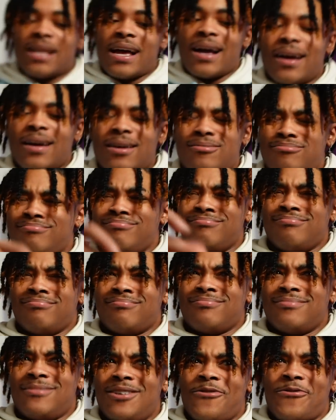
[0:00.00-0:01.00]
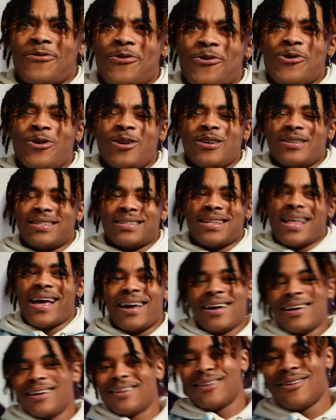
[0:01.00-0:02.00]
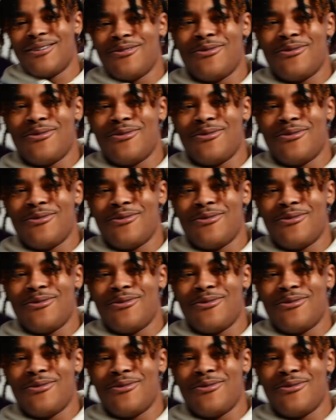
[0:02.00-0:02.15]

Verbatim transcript: like a of course. Like, love. It.